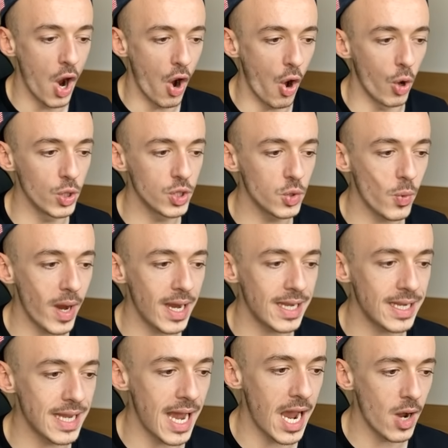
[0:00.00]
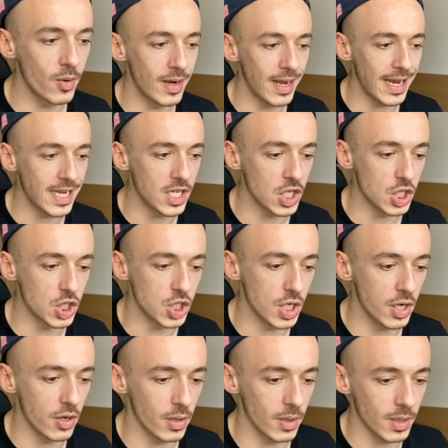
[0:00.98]
all the way down in the
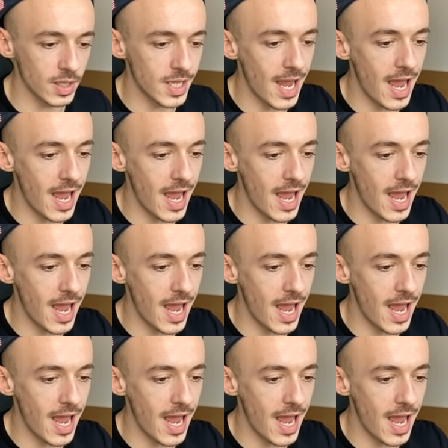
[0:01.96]
general